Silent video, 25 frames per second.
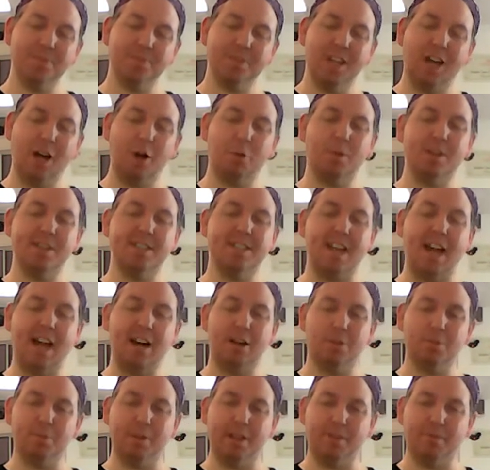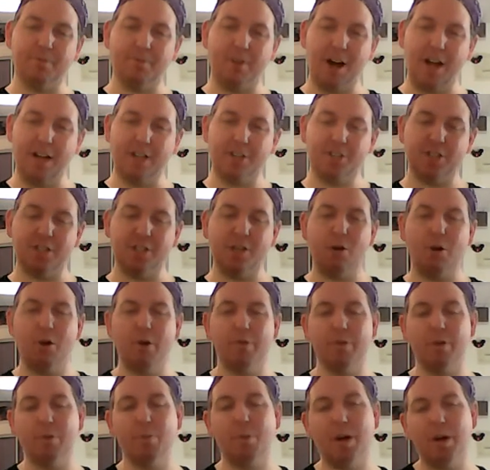a recital refresh to go over